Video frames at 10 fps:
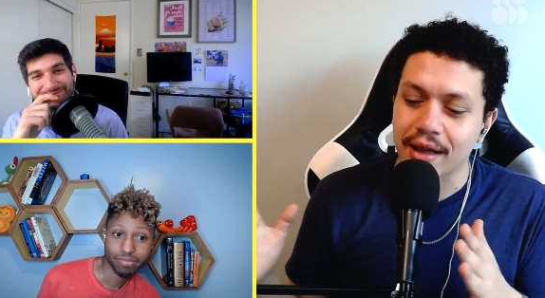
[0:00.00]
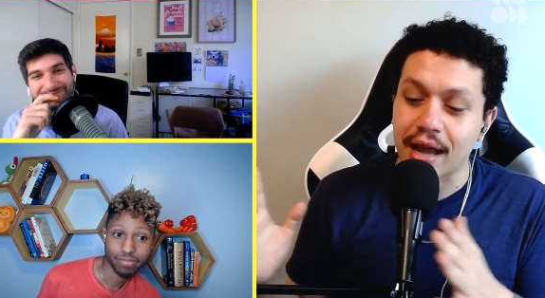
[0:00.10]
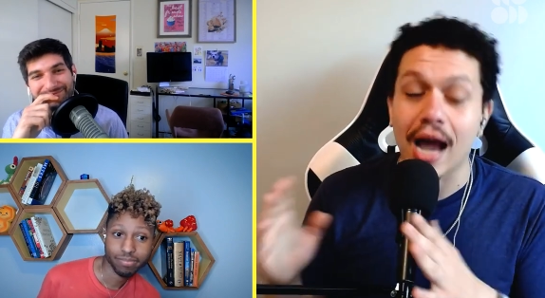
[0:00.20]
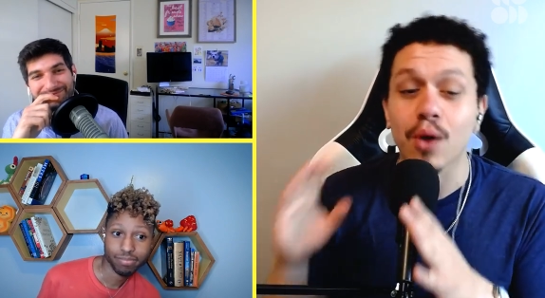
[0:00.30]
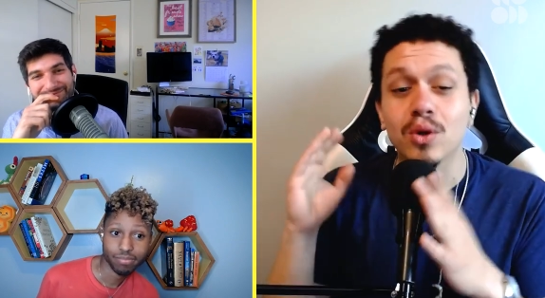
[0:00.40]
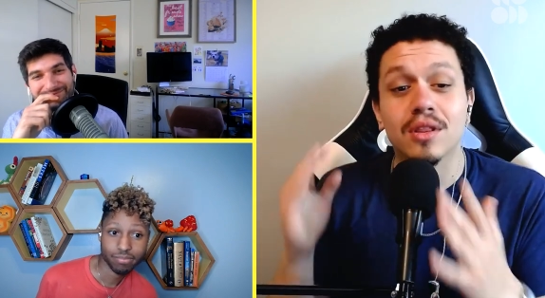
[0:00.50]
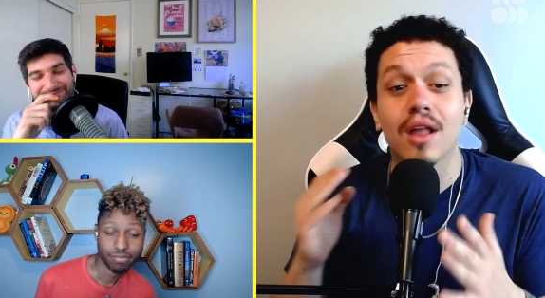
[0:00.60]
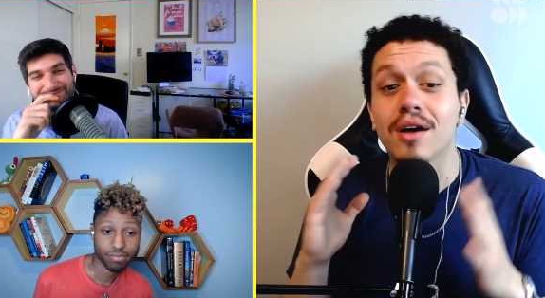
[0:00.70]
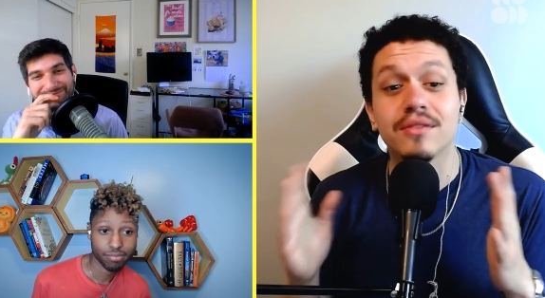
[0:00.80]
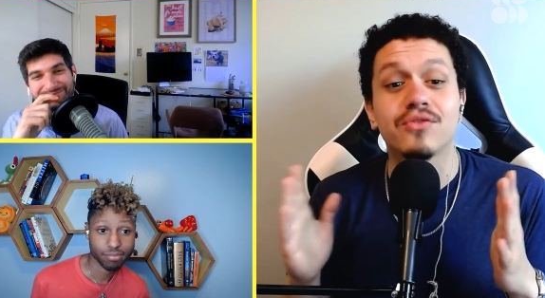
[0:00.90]
Speaker 1: Like I would
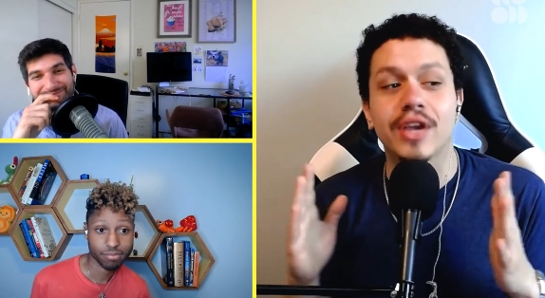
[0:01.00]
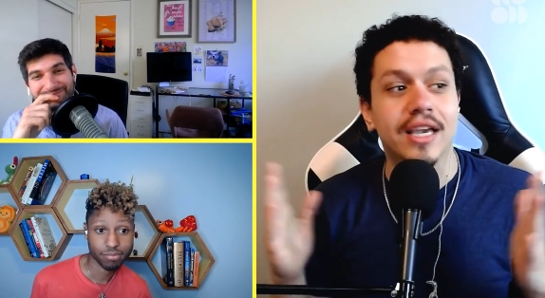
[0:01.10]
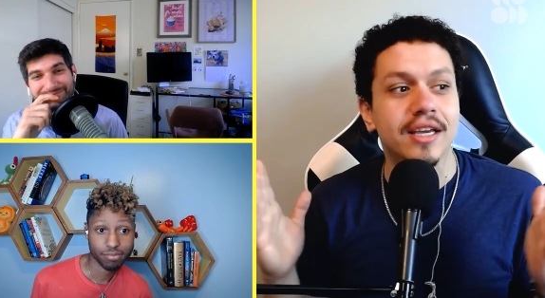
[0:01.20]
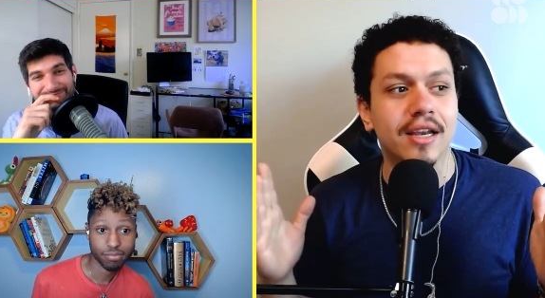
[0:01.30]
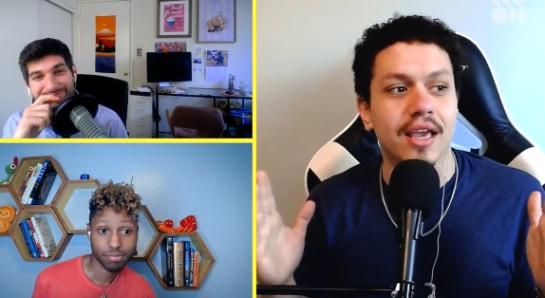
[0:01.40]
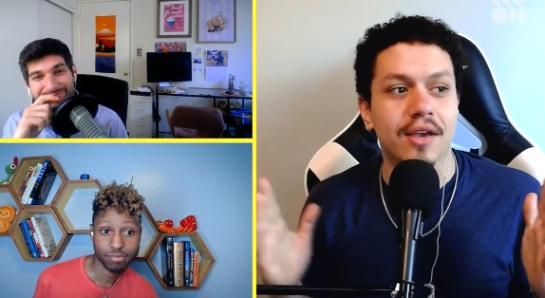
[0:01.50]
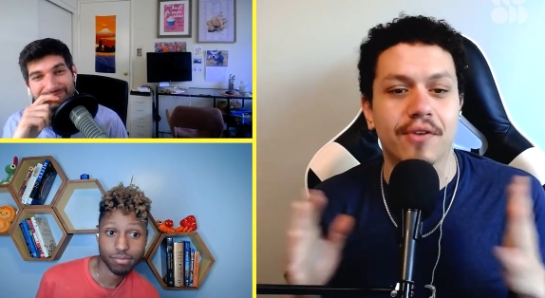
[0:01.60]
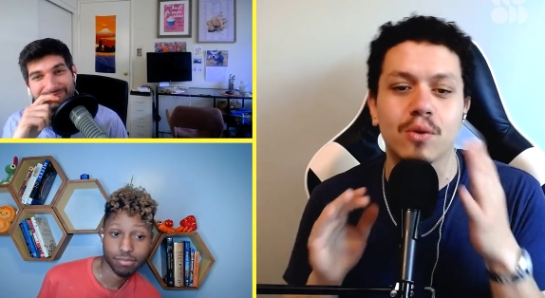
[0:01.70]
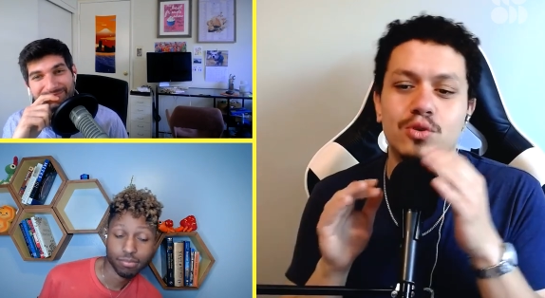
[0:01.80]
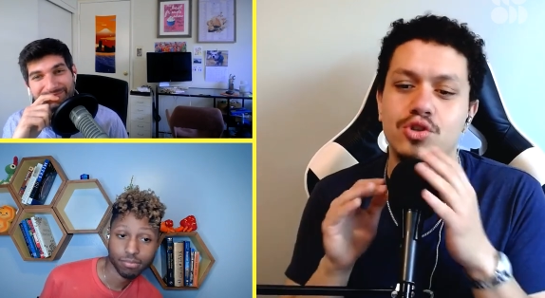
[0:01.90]
love it
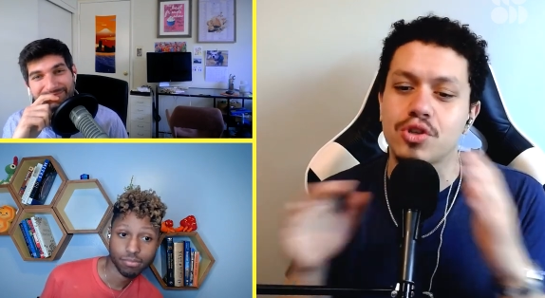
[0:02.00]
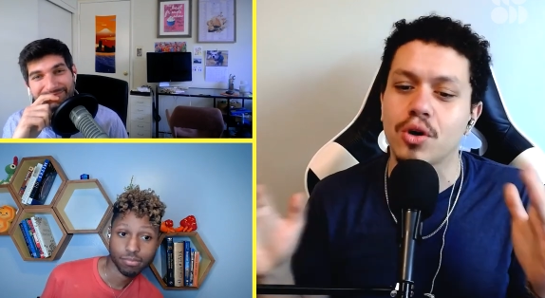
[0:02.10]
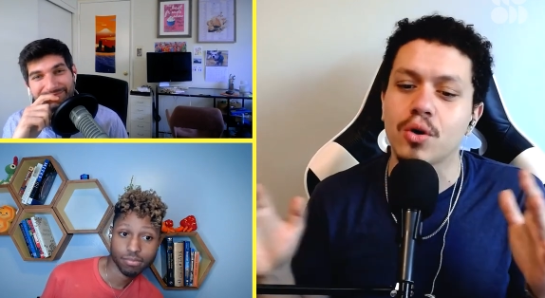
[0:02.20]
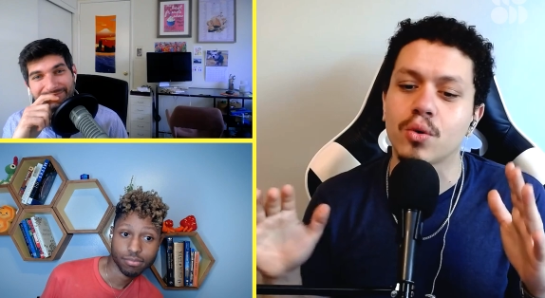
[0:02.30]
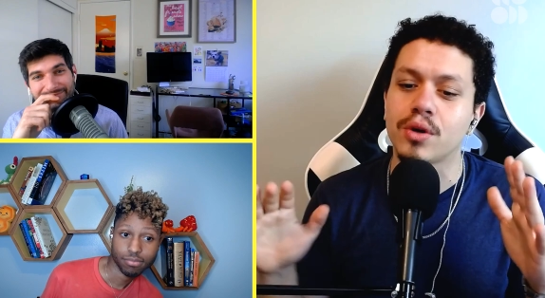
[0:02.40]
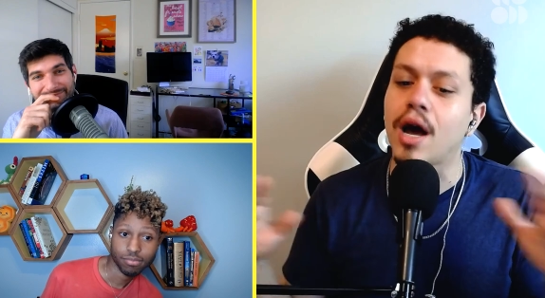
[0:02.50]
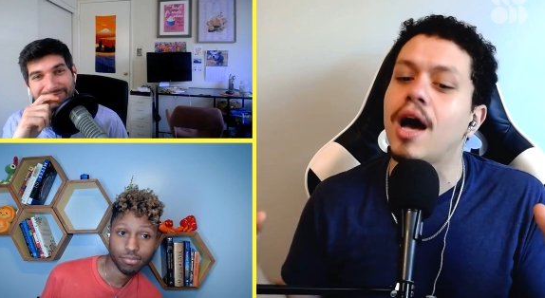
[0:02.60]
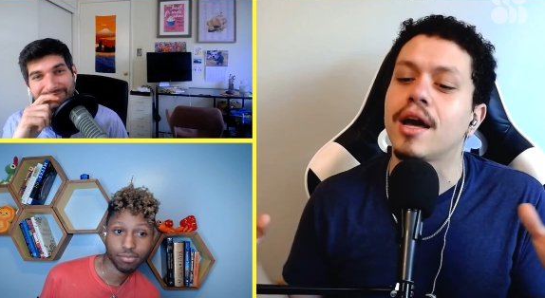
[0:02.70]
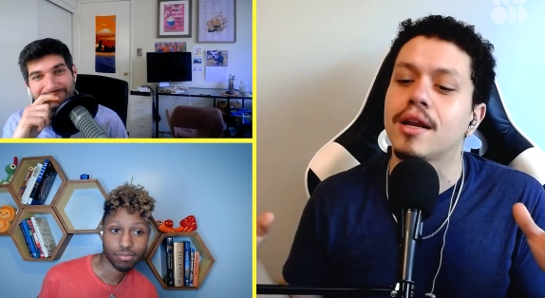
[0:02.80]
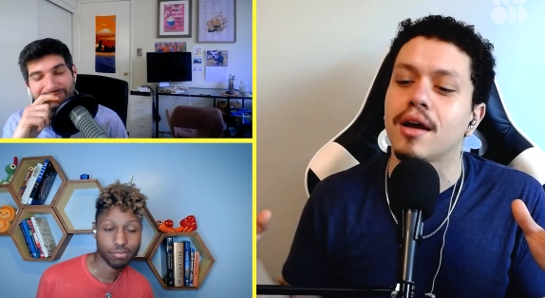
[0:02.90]
if I was so
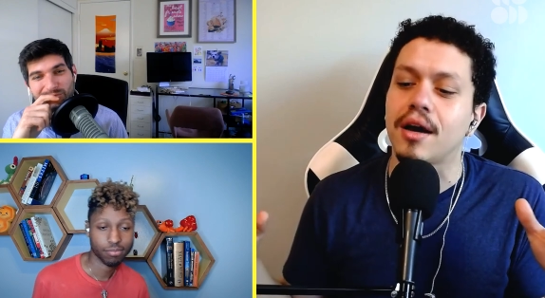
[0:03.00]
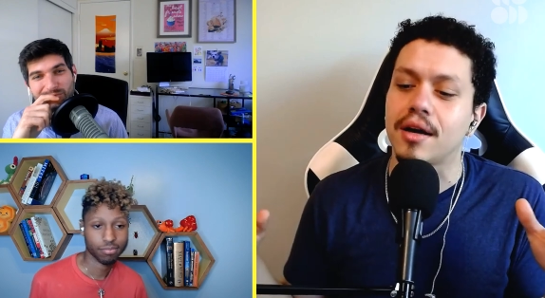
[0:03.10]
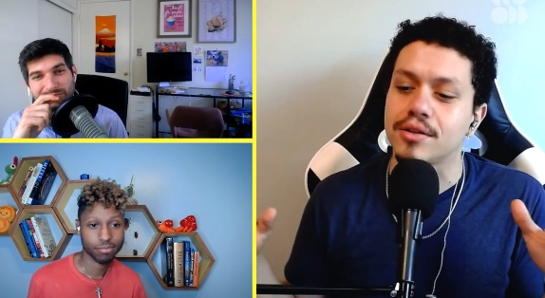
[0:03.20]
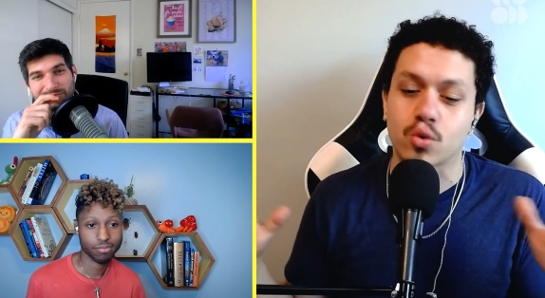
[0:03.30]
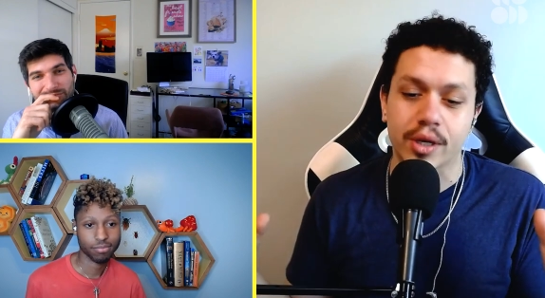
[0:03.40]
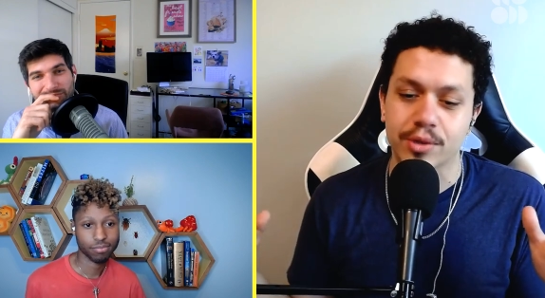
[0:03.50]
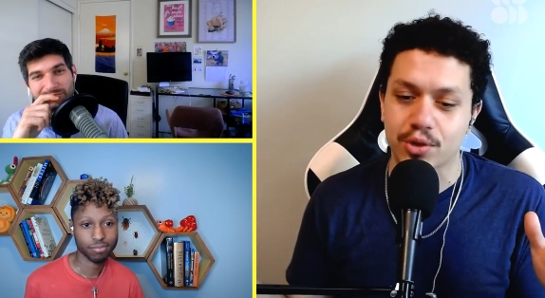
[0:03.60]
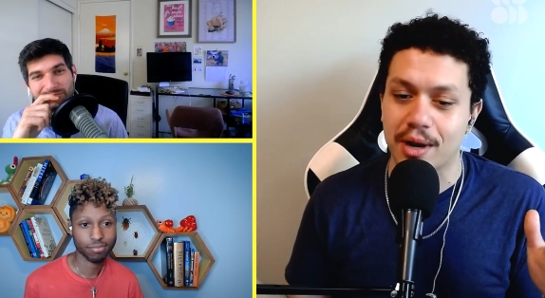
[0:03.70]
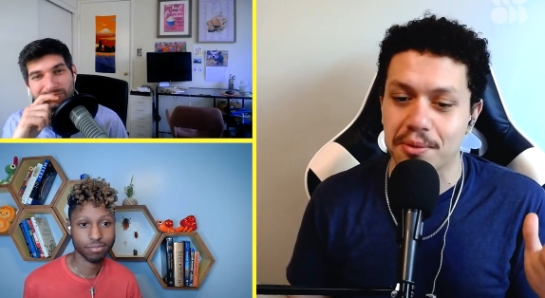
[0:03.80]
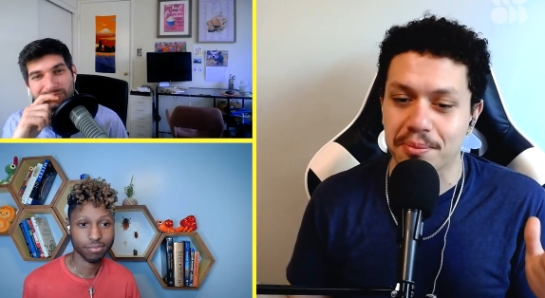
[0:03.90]
not uh,
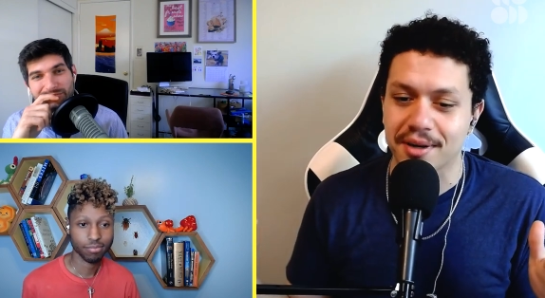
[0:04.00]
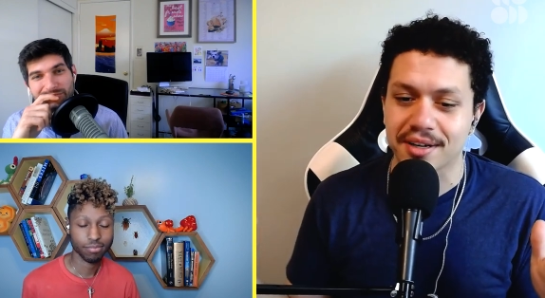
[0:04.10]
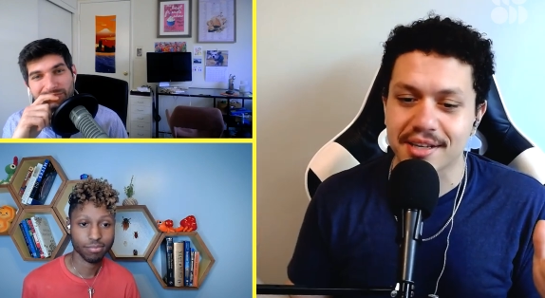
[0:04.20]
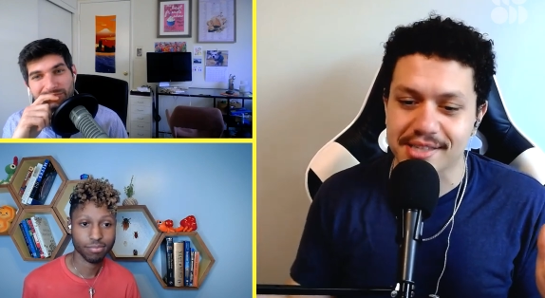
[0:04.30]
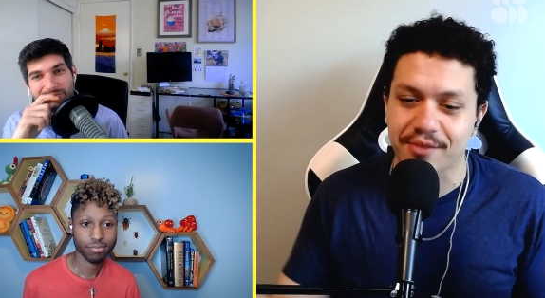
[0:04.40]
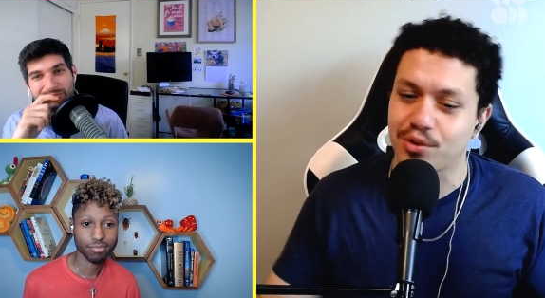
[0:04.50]
squeamish around bugs,